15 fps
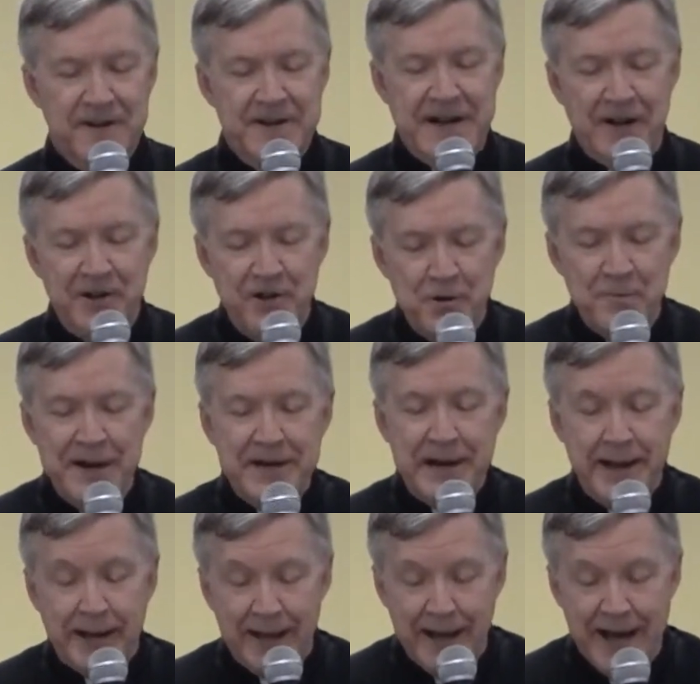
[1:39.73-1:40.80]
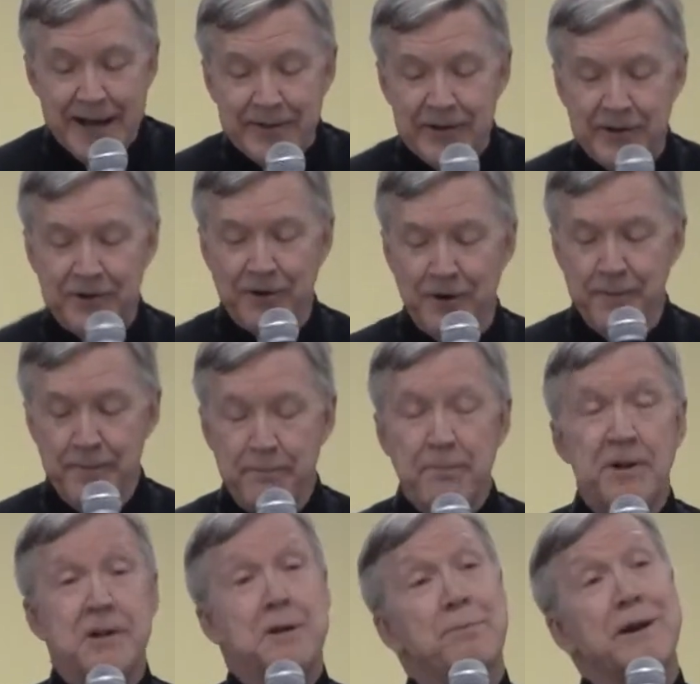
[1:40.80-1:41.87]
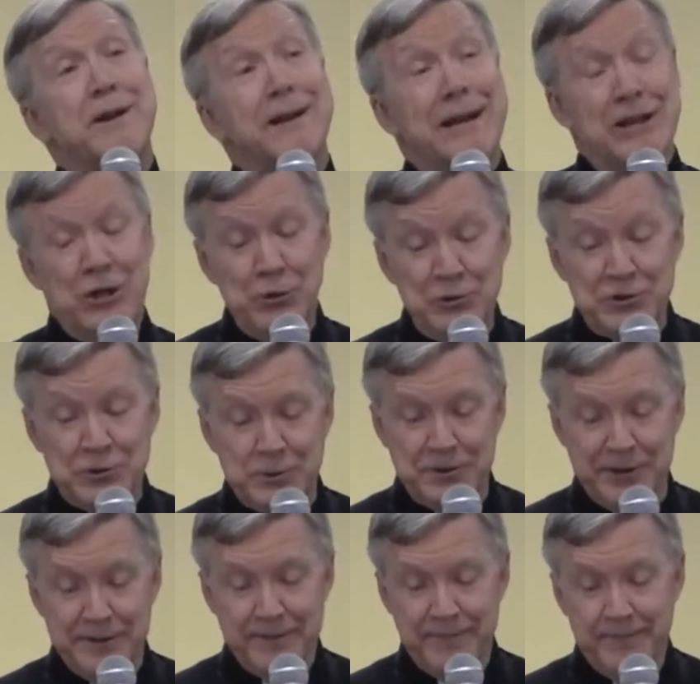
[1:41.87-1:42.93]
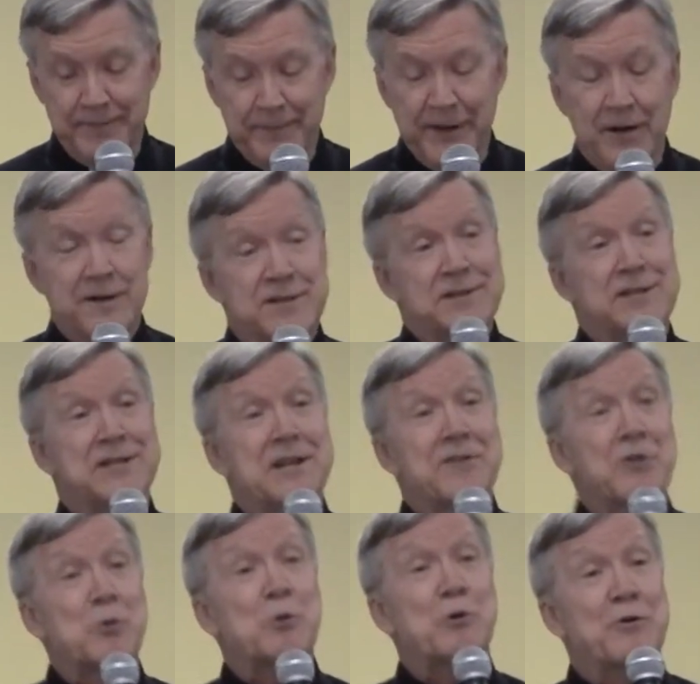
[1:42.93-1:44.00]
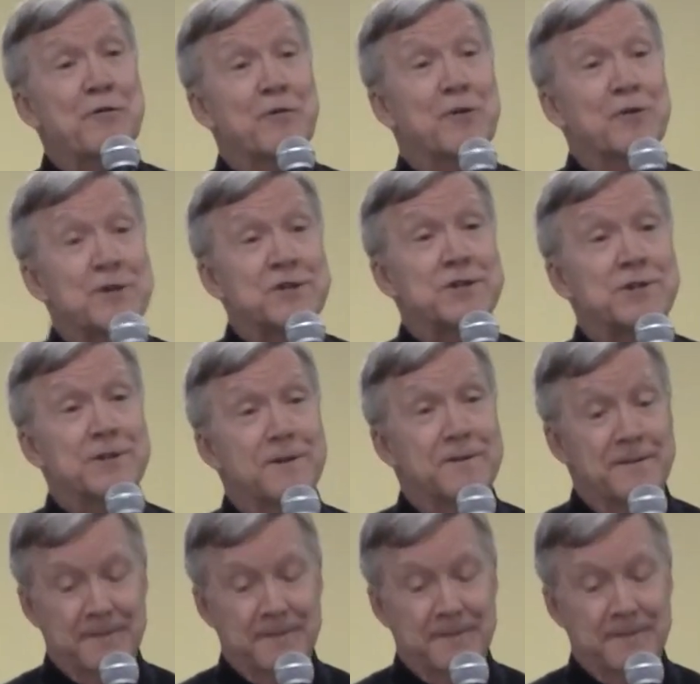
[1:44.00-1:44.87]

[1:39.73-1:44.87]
Now, you may not like the term, but you better get used to it, because it's another word for Christian.